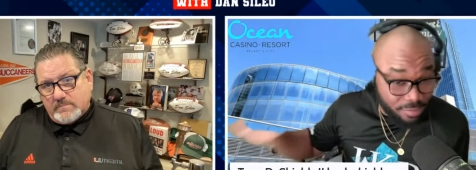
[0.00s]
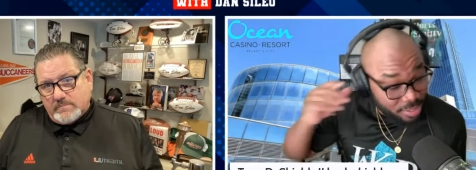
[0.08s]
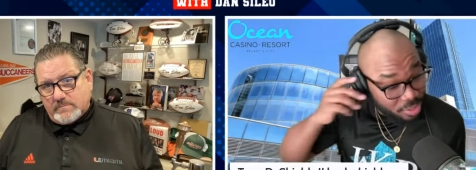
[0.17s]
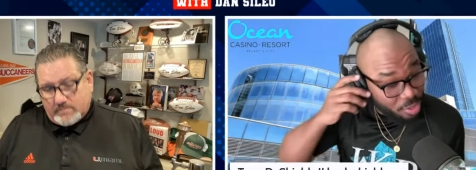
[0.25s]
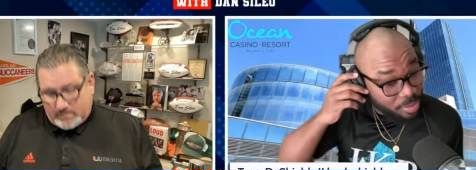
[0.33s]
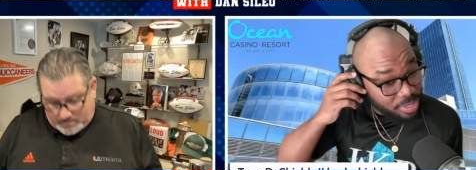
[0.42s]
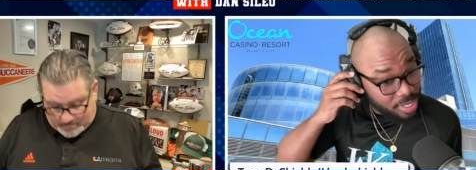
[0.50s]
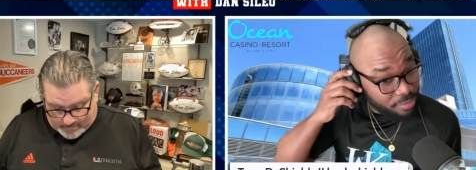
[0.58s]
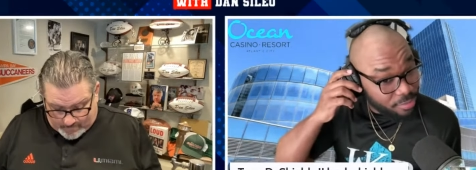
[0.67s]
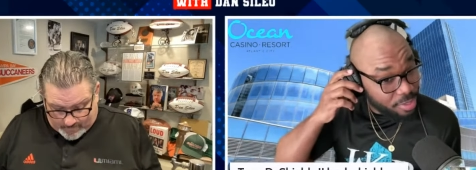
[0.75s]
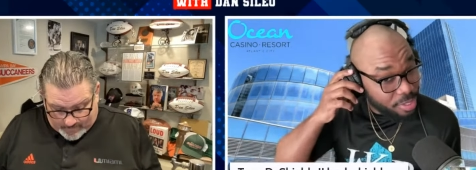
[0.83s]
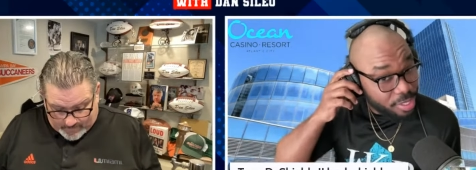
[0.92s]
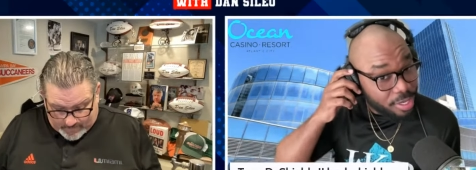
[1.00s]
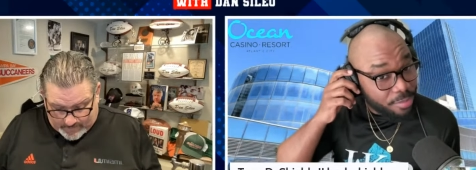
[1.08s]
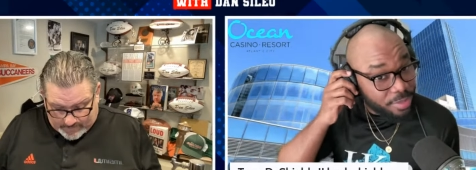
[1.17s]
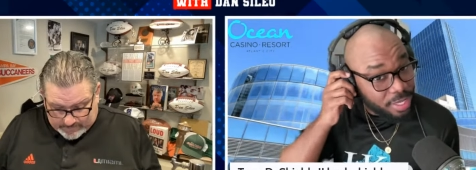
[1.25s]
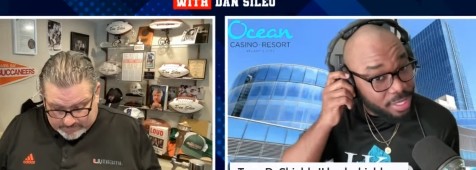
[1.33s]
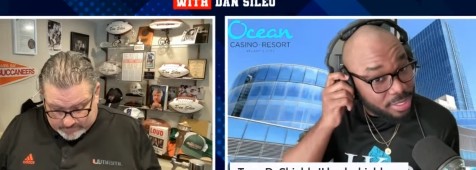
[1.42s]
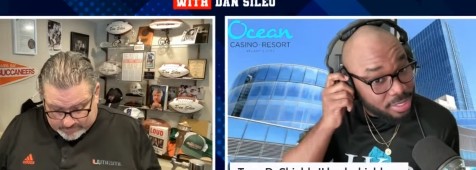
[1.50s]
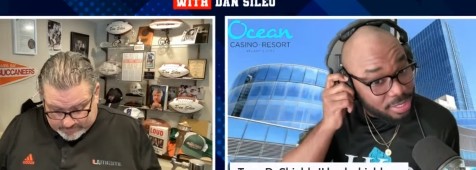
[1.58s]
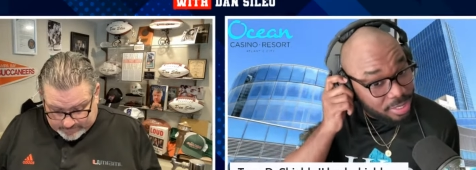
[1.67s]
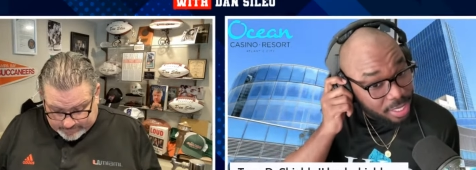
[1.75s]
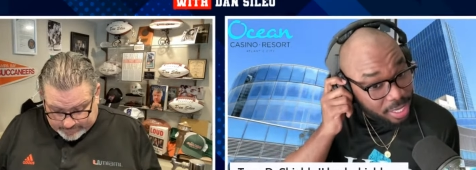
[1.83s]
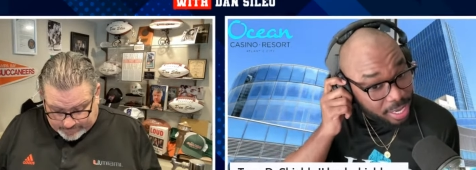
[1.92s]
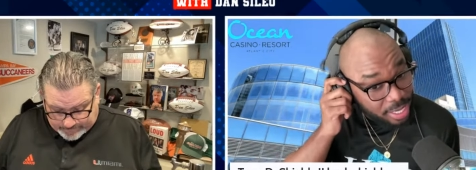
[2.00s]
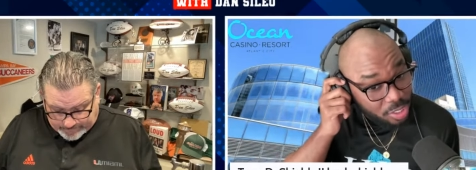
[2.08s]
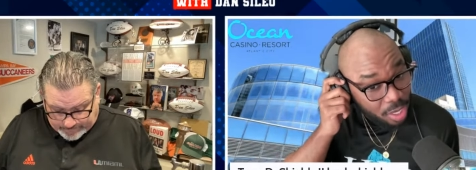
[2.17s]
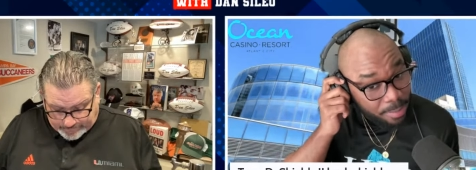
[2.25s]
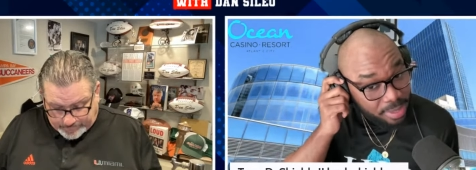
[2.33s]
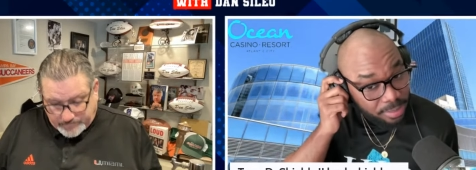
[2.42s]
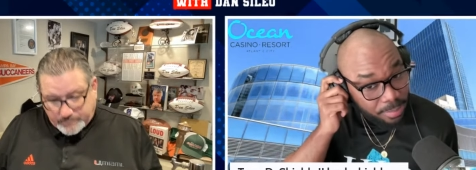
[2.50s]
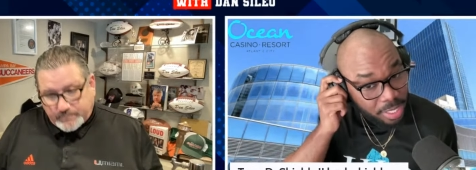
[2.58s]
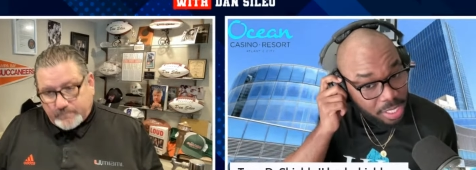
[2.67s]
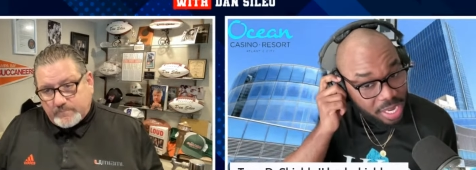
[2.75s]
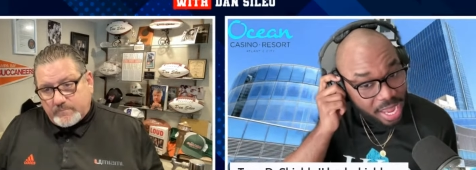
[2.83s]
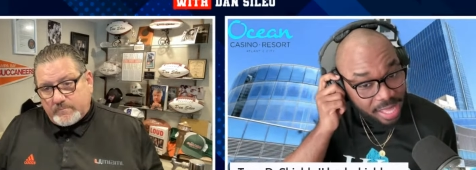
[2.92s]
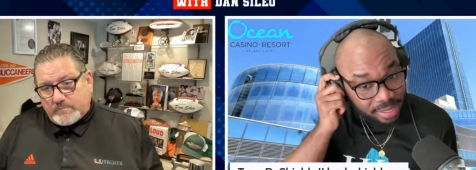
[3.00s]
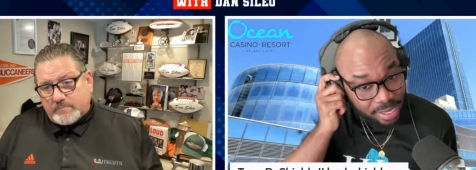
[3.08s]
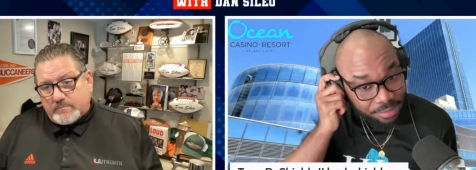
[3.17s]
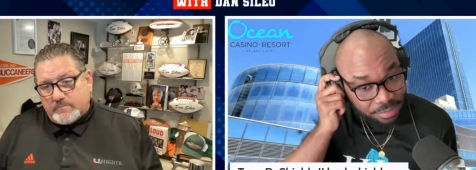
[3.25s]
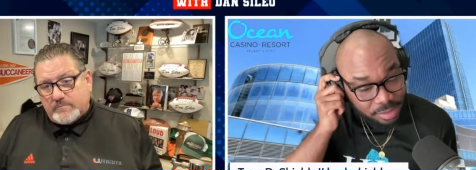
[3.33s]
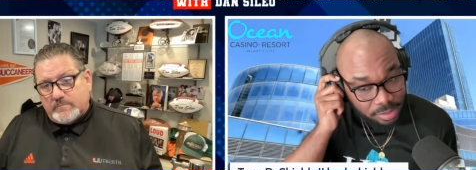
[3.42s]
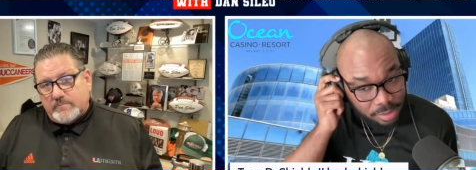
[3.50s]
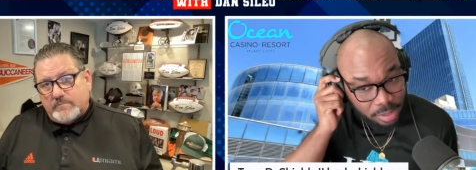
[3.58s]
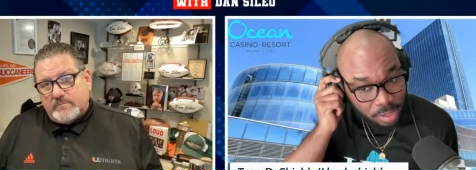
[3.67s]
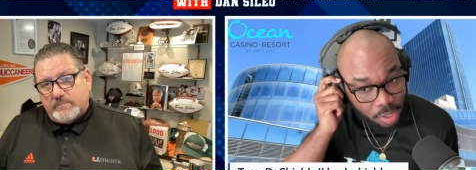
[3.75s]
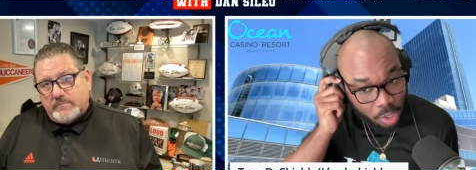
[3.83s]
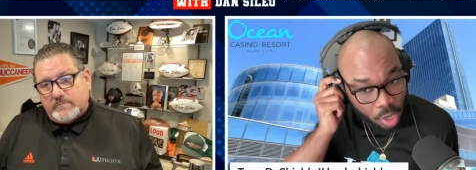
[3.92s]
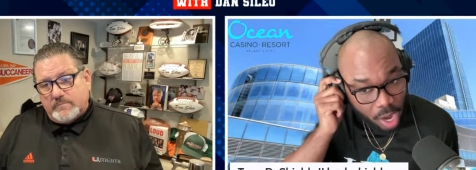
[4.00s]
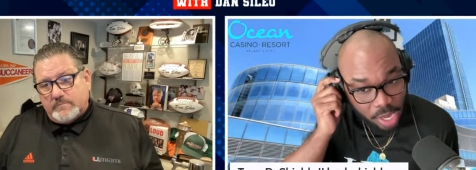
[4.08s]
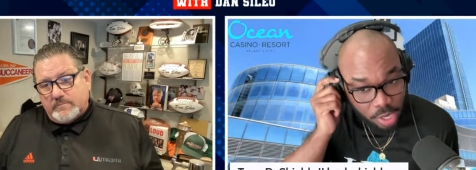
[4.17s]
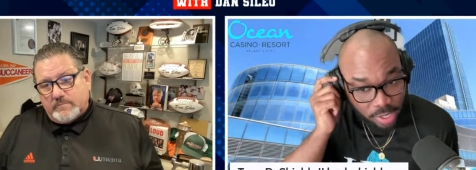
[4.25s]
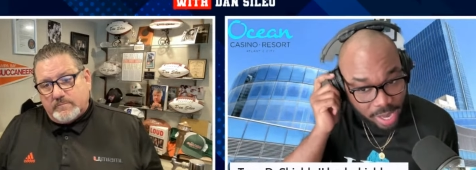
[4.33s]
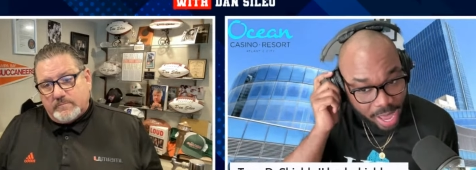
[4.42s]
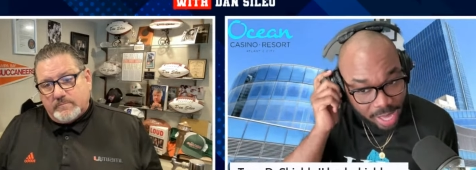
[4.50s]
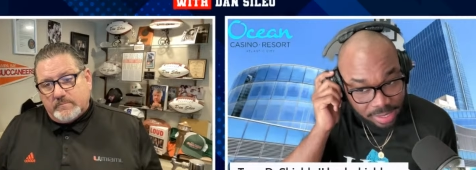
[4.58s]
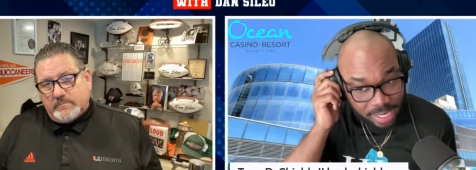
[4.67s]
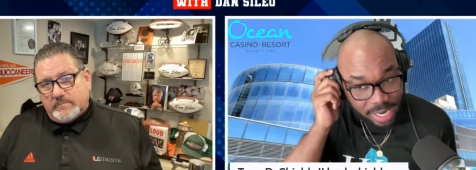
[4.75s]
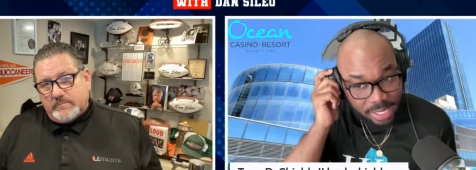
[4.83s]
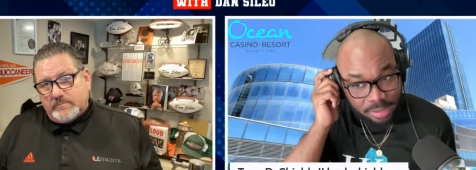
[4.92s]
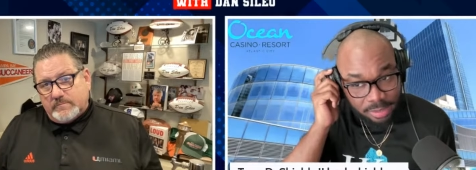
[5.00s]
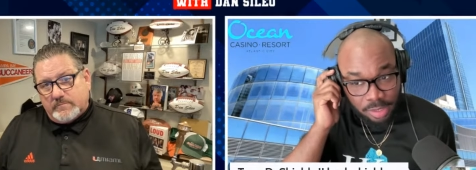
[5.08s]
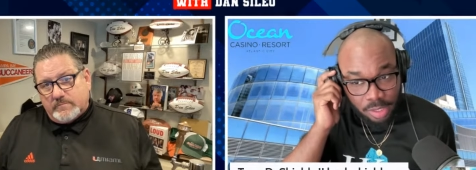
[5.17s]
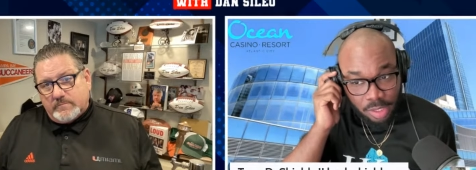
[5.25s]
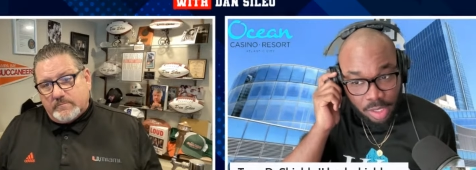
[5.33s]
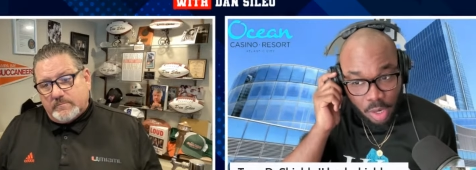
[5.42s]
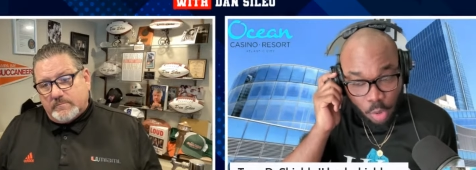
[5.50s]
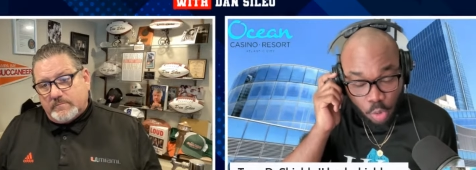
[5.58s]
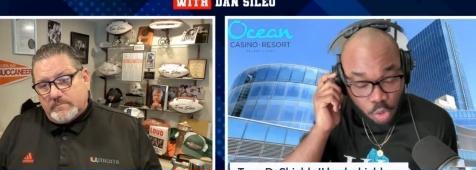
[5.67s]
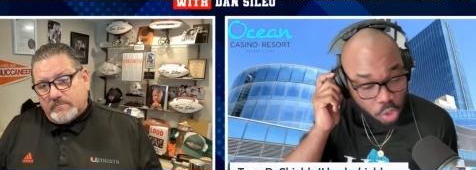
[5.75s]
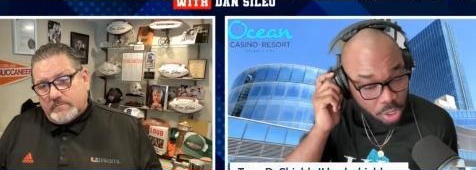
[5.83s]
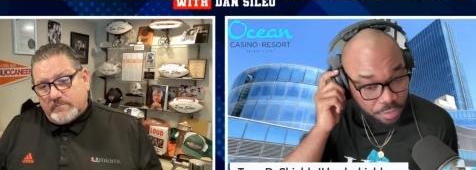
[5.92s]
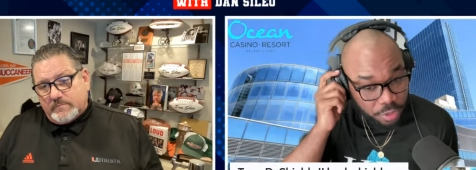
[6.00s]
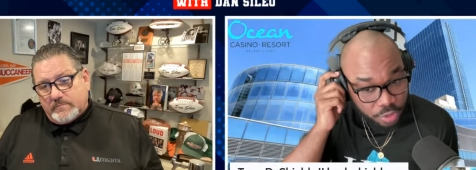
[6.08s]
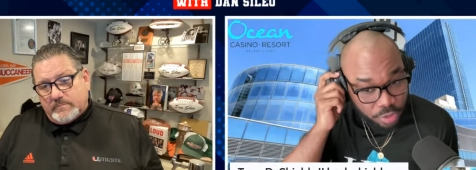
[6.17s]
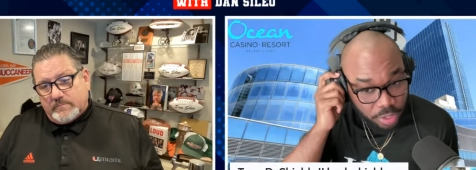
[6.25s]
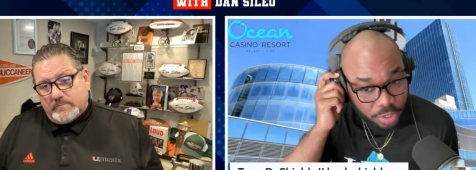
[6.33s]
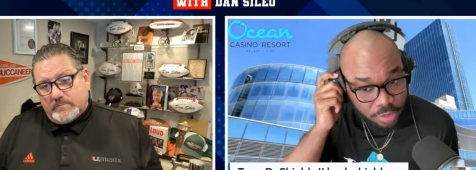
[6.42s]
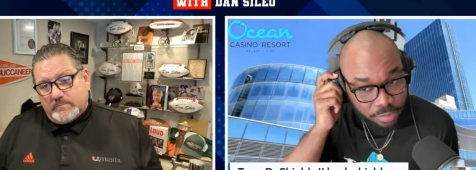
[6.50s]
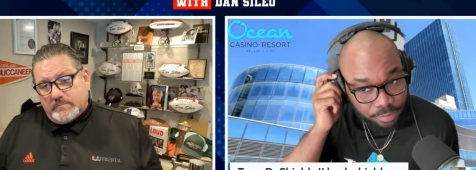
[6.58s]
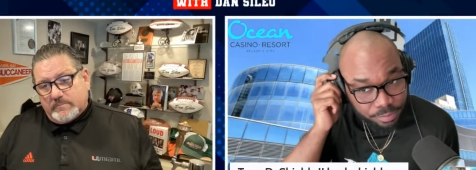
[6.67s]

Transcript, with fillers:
Speaker 1: This is gonna be tough because again, it's all about the money you got left, how you're gonna allocate it, who you're gonna restructure.